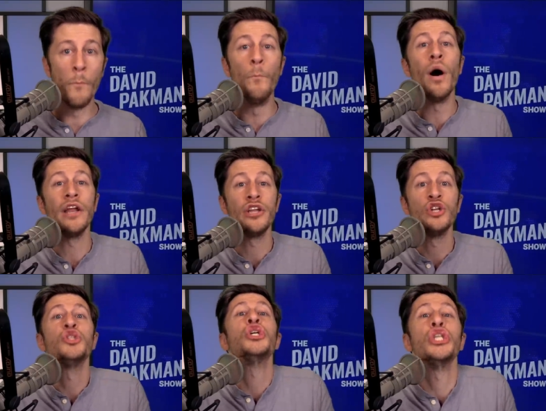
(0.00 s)
But
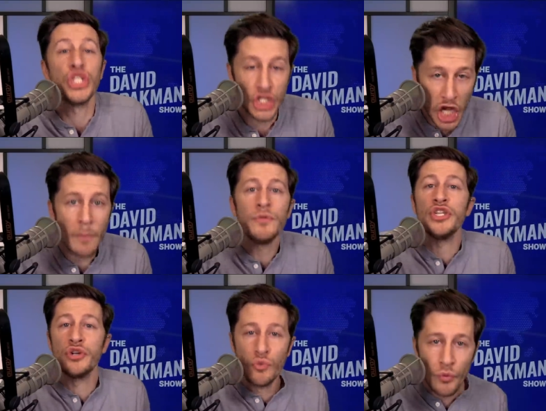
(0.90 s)
to some
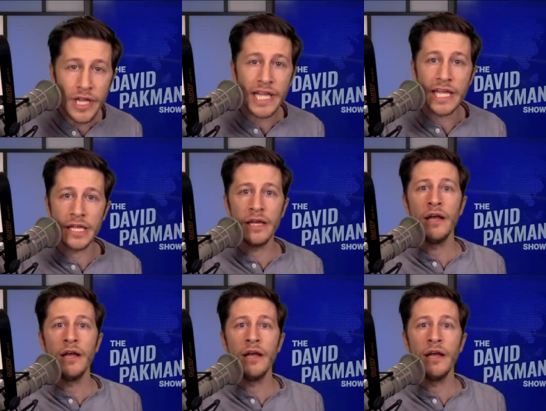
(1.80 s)
degree,